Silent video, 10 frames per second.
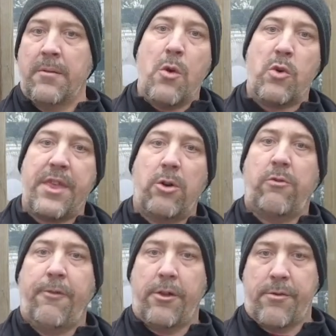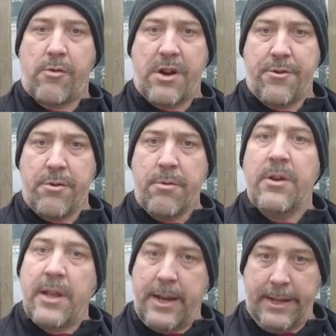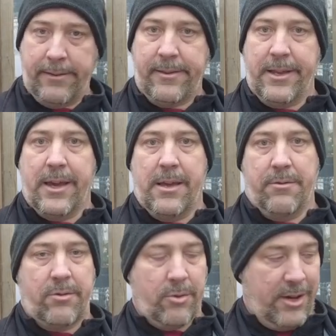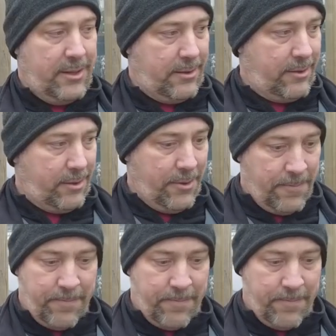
Without further ado, let's dig into it.